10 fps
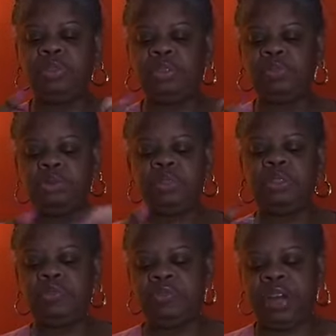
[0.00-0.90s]
wrote the
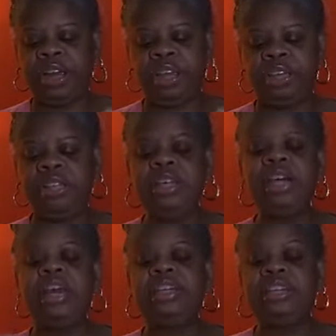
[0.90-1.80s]
prescription
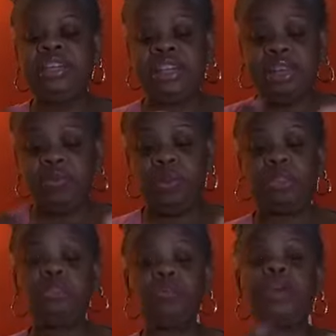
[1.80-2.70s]
right,
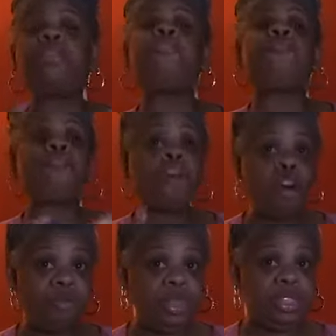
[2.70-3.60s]
and then we
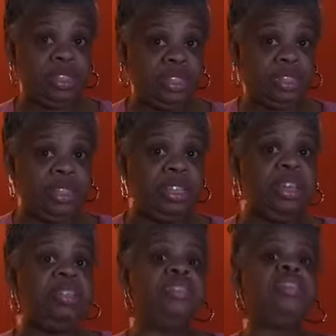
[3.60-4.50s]
saw the
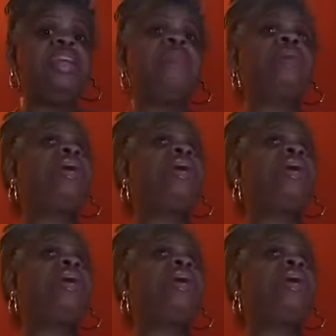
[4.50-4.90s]
pharmacist.